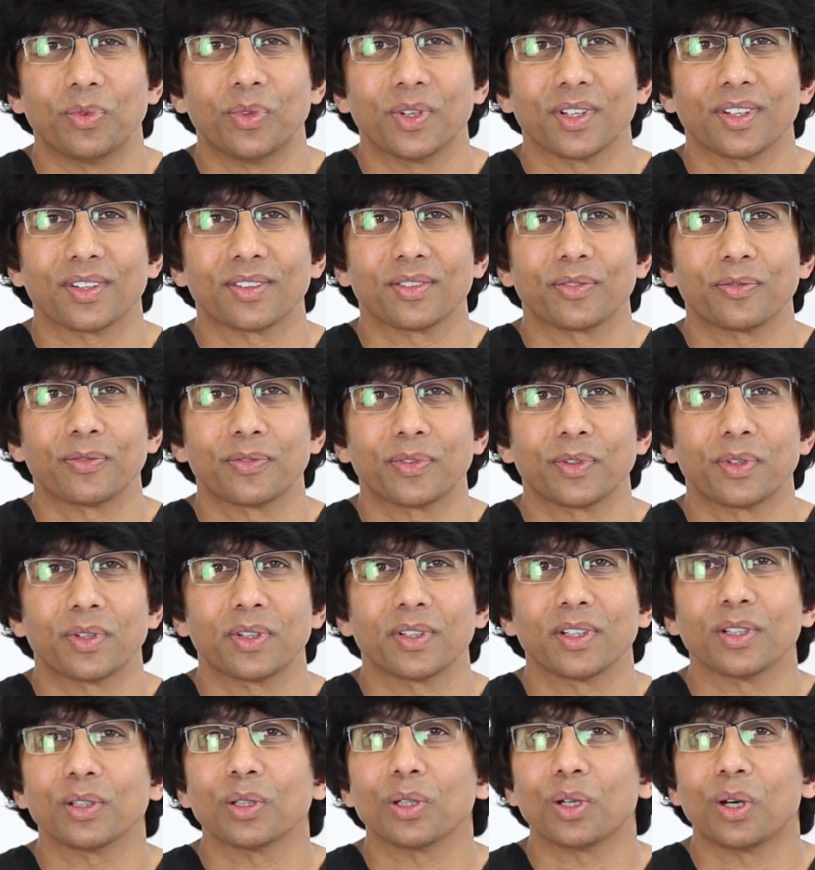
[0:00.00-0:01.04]
was
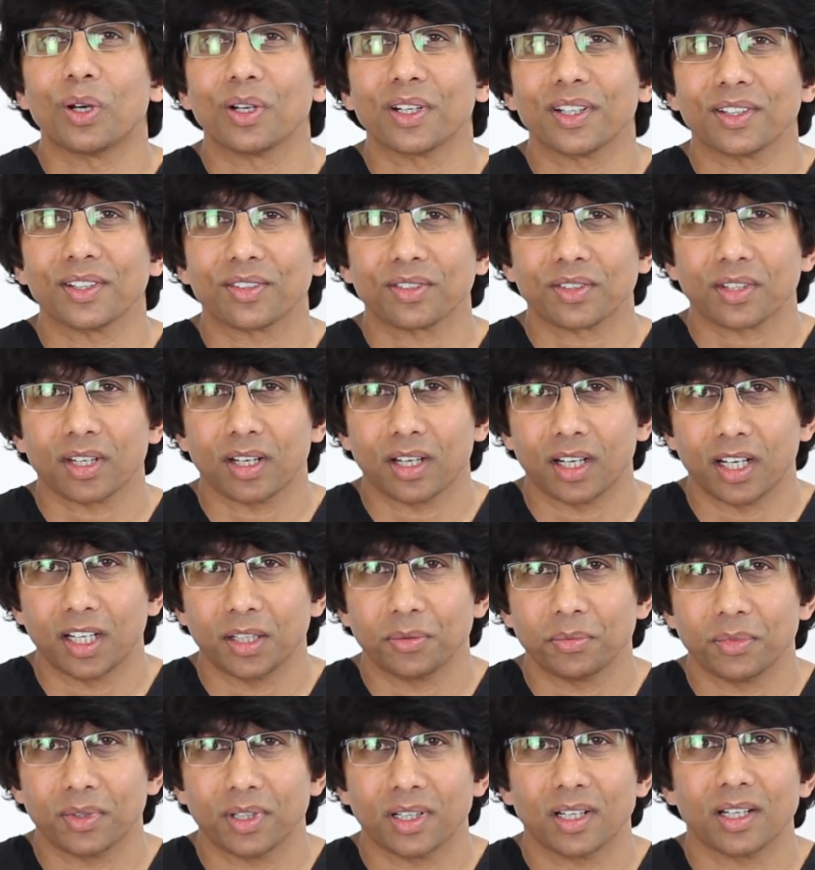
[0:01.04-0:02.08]
for the longest
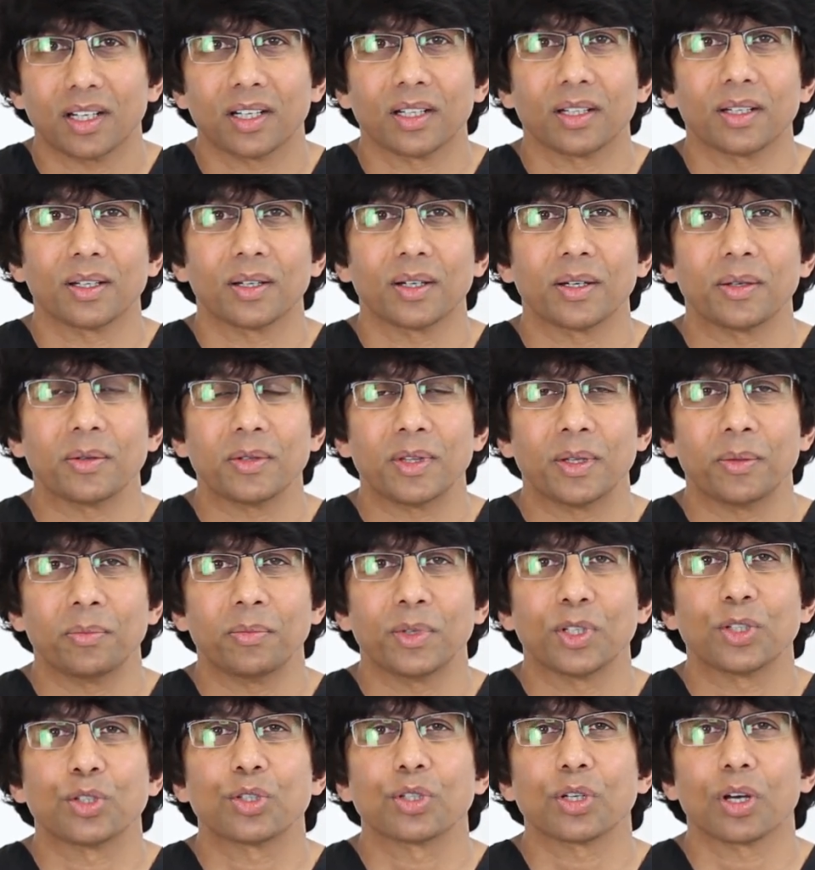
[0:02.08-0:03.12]
time the
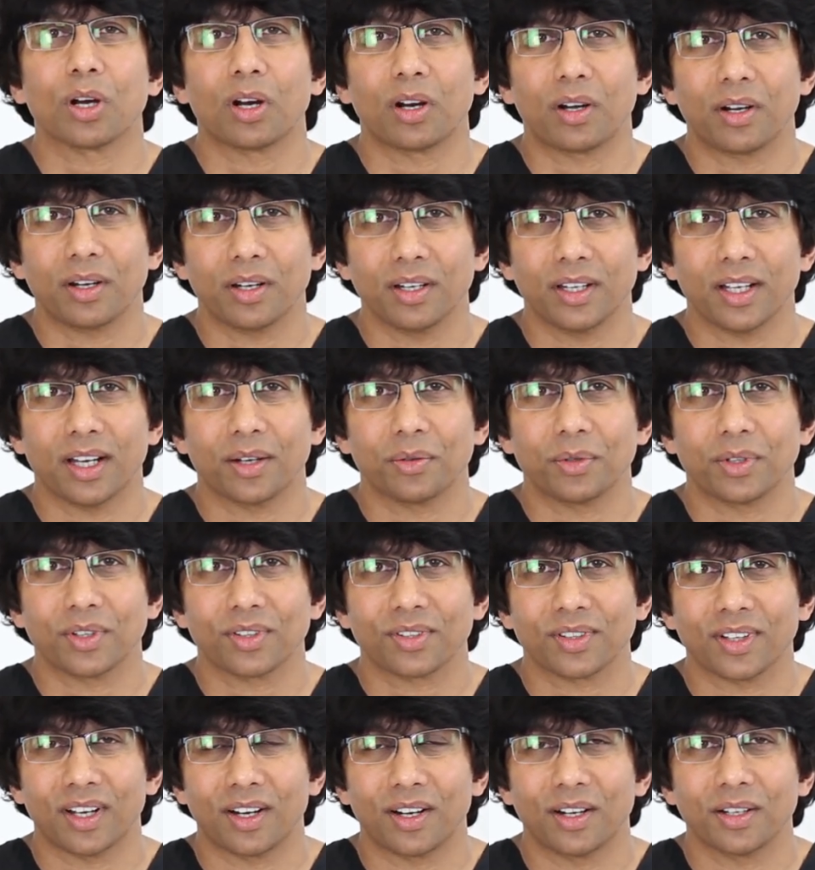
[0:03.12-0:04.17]
majority, I would
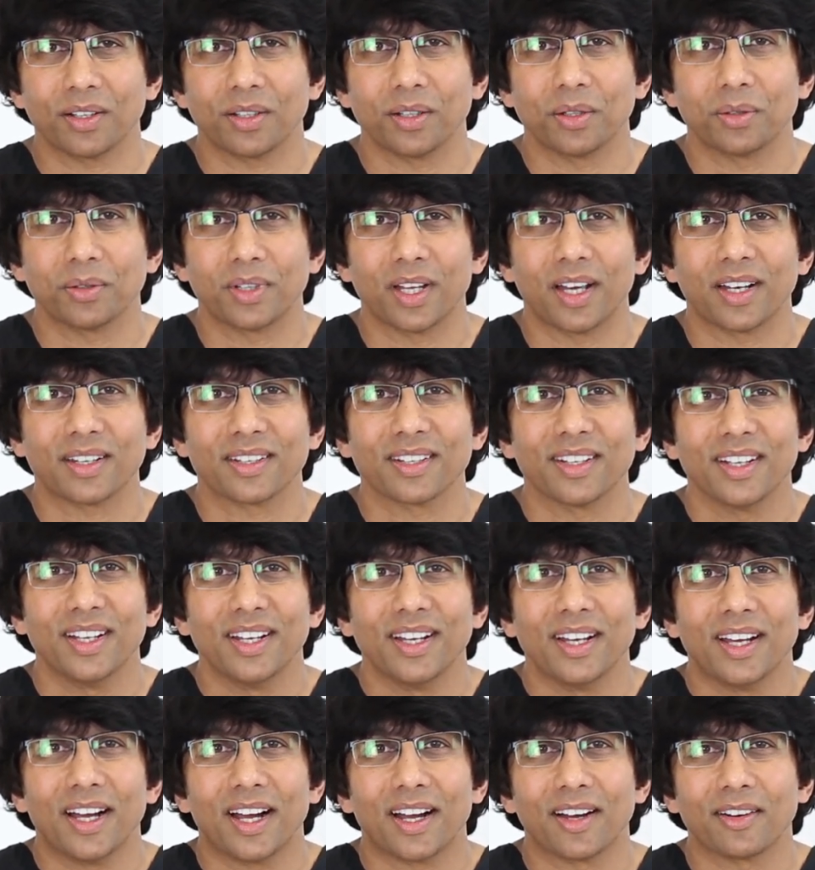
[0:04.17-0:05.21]
argue, that
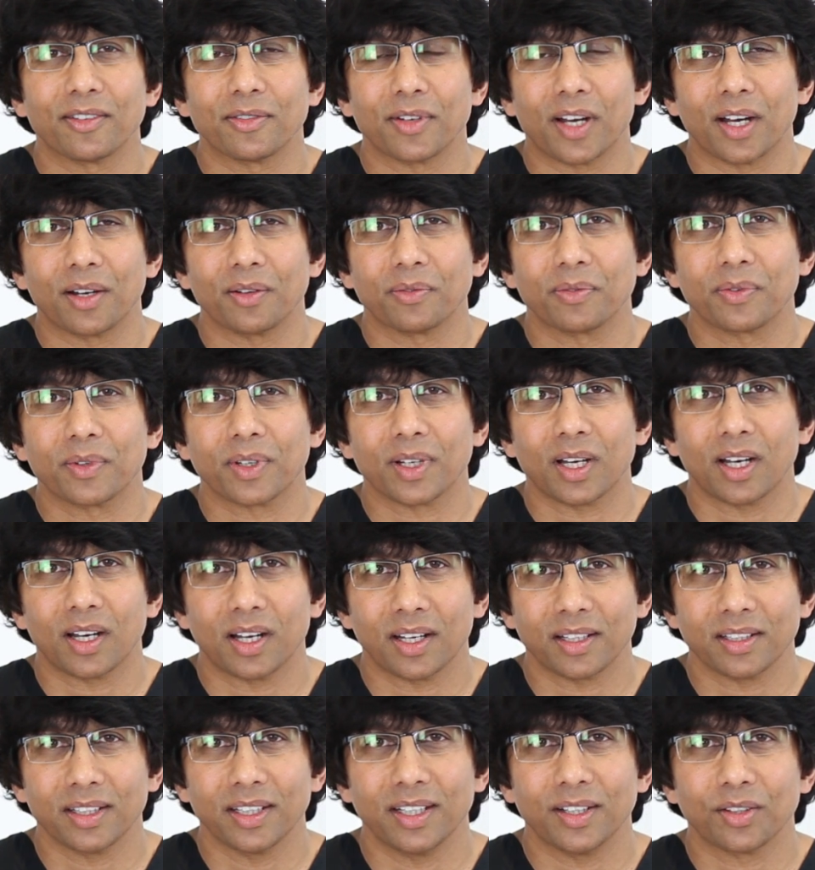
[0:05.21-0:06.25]
of
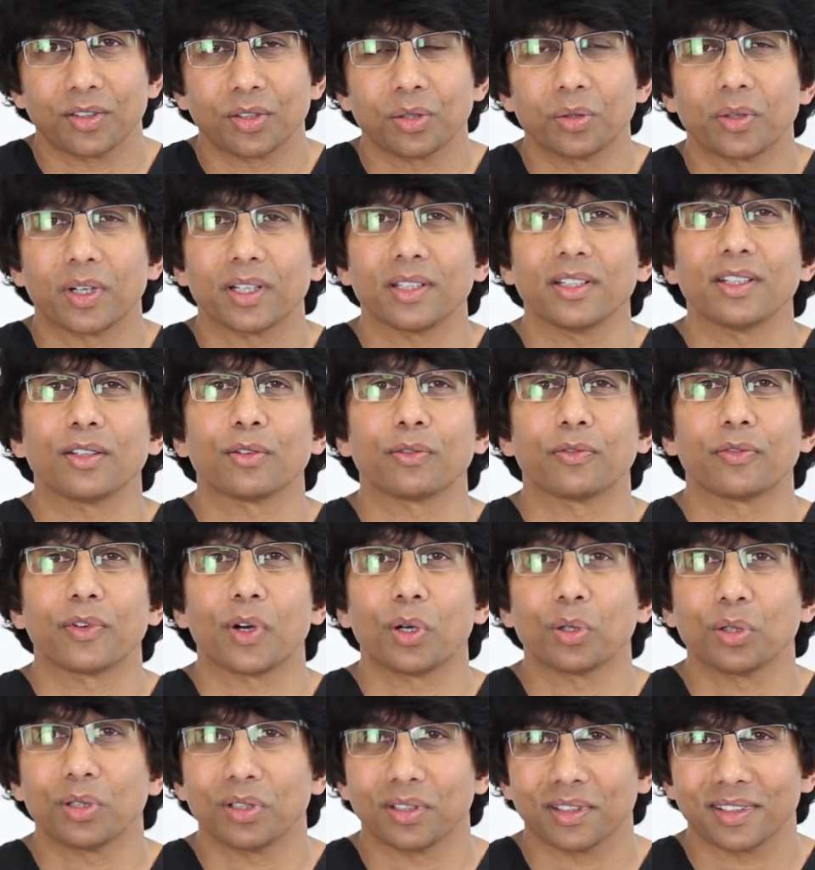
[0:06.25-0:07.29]
colleagues who were at least
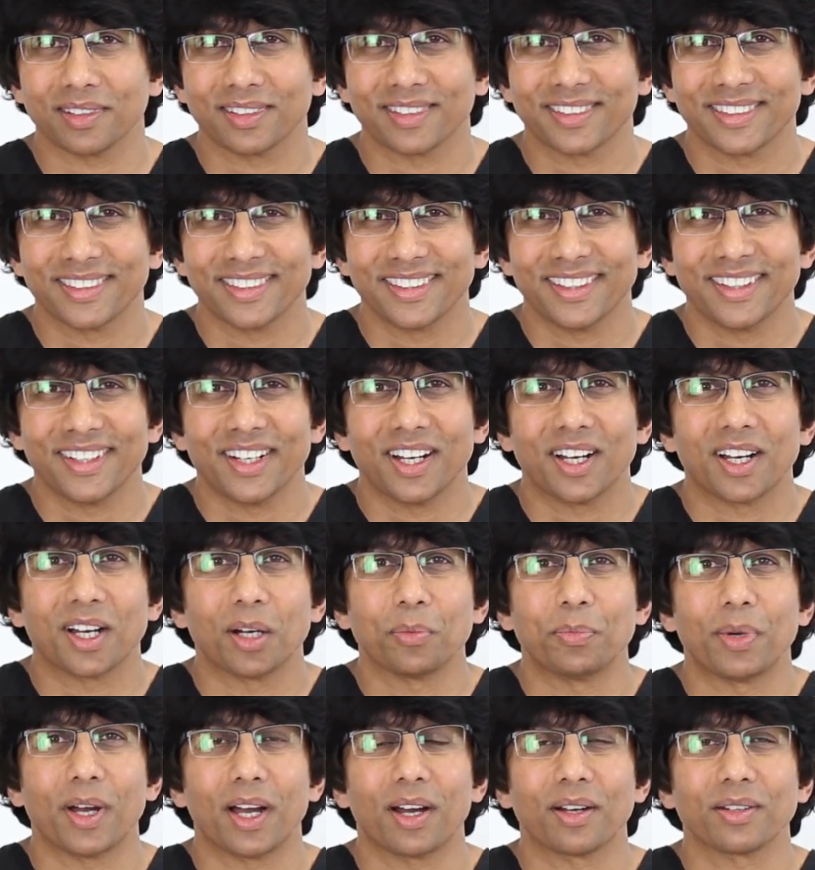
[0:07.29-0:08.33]
vocal
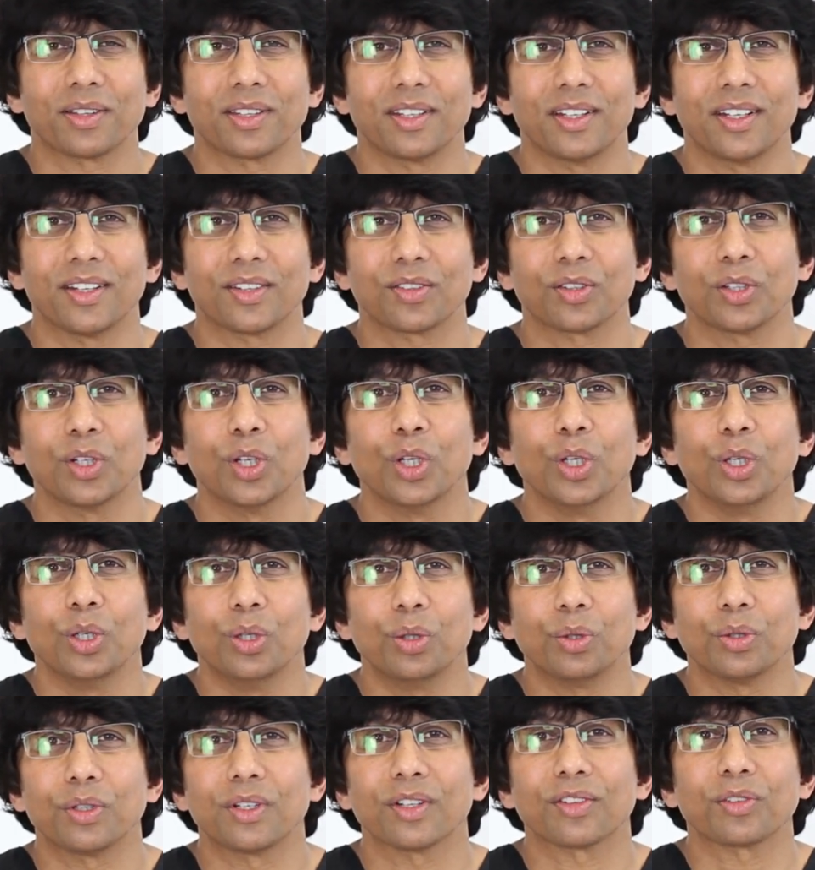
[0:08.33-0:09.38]
about this,
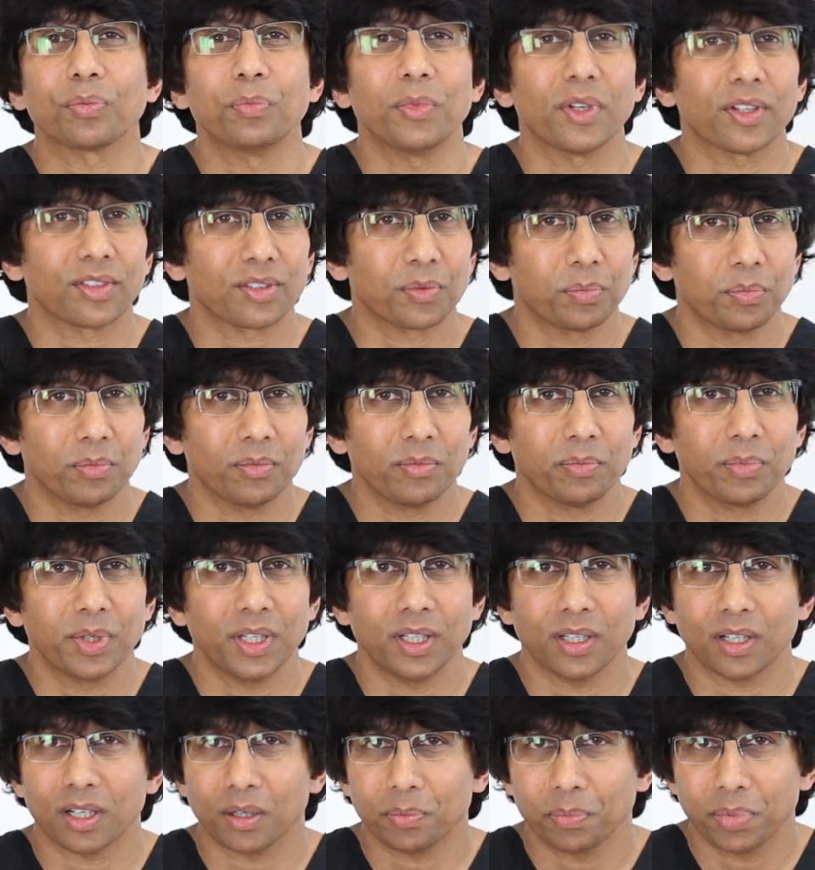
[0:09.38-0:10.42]
who dismissed
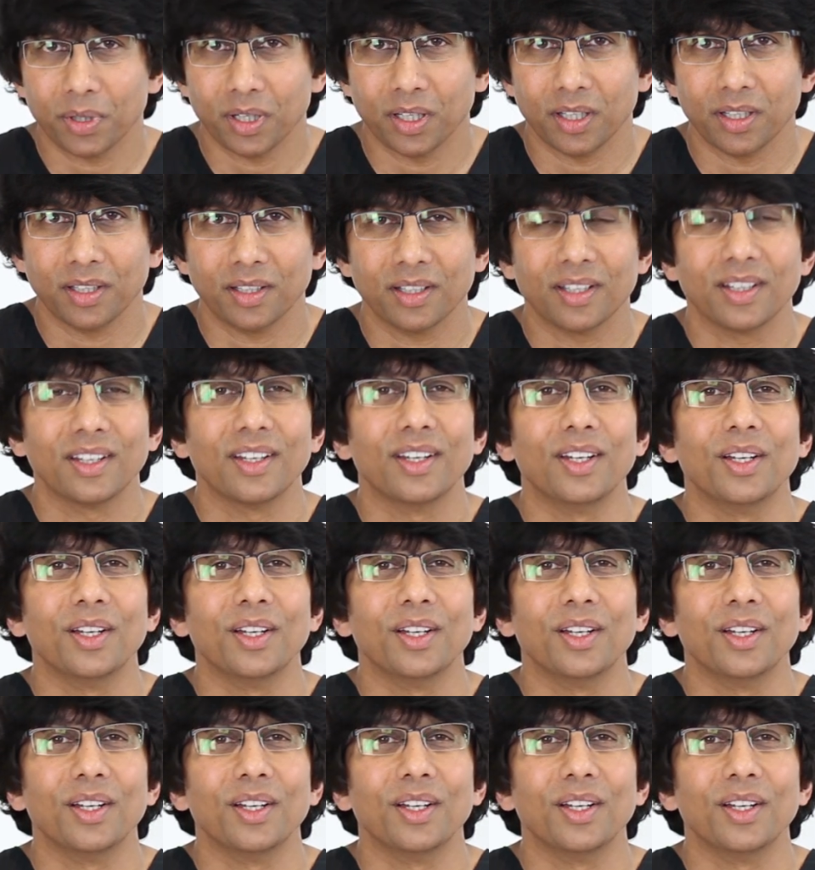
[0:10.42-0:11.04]
PRP,